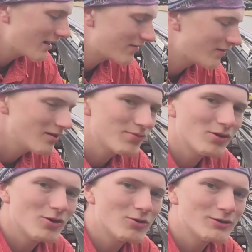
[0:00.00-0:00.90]
at the nipple
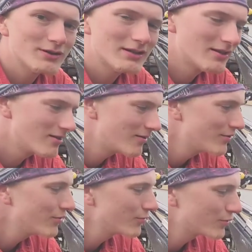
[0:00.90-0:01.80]
holes
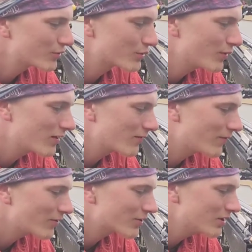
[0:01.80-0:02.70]
which was quite
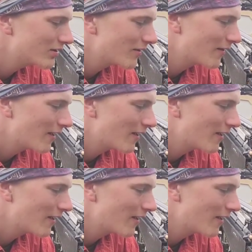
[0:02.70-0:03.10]
unfortunate.